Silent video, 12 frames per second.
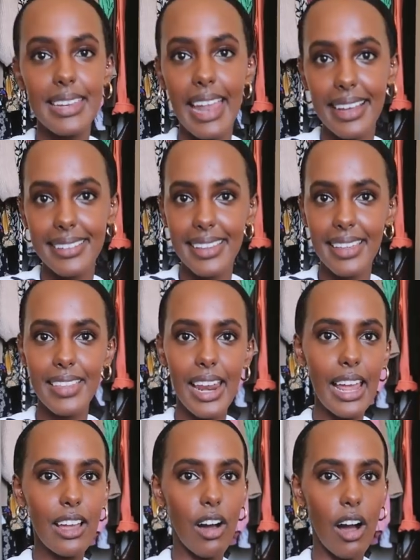The next thing
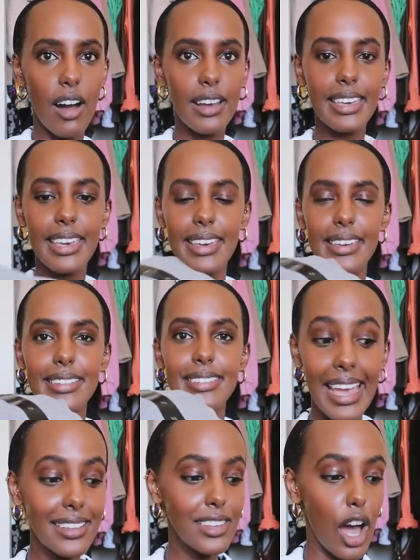that I got
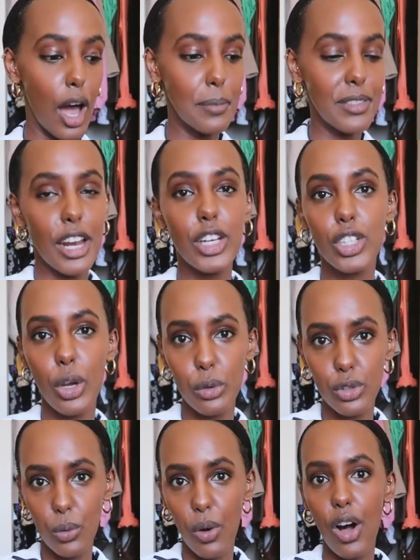is tank tops that I
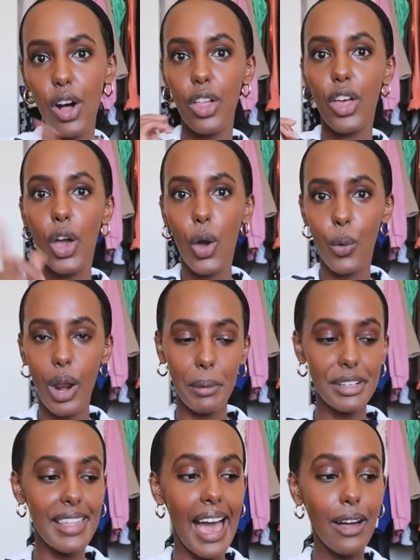showed you all when I
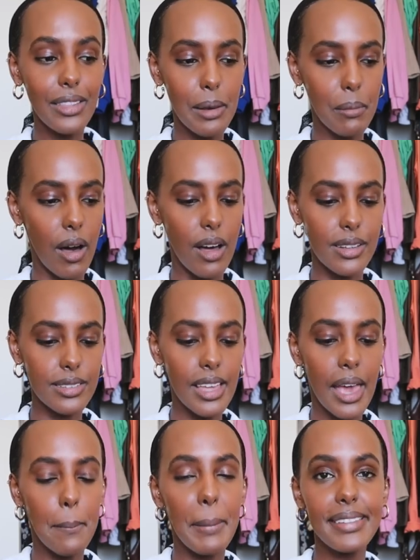went to the outlet malls.
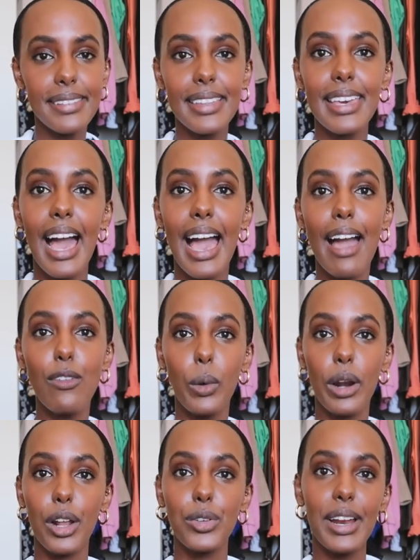Basically, I have
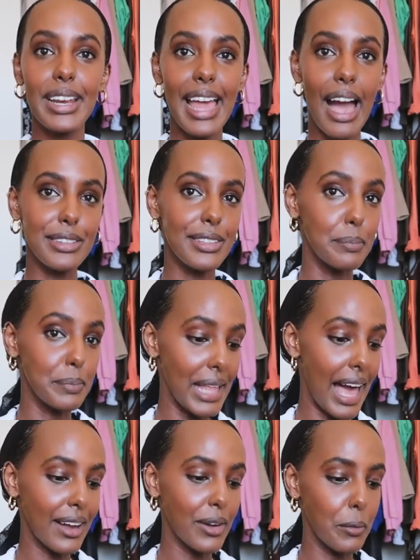one on right now. It's a
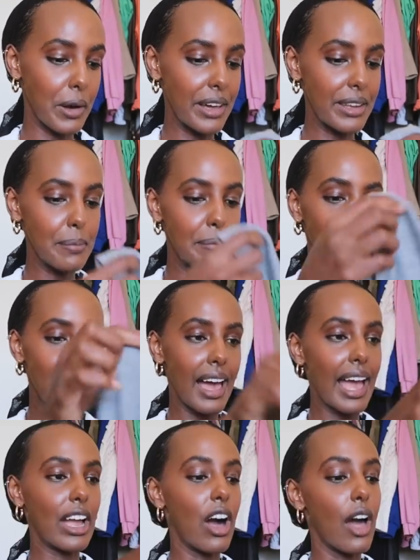black one, but
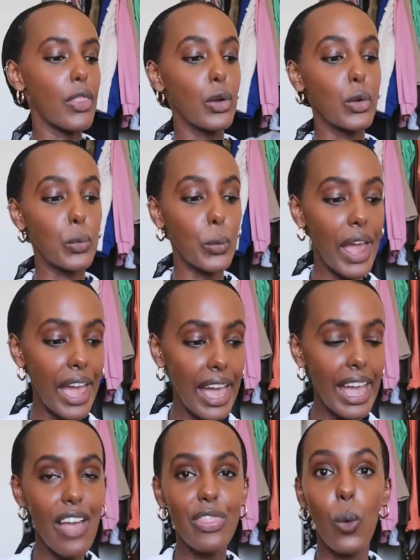I got the
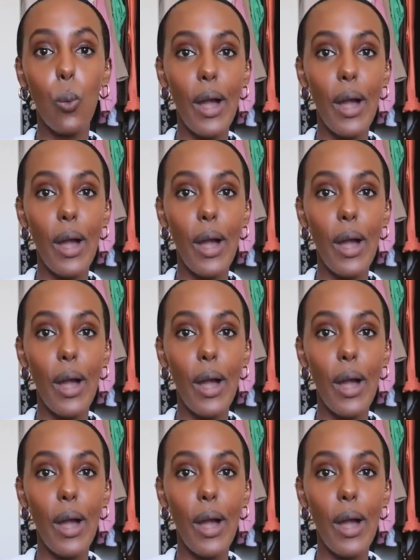gray and the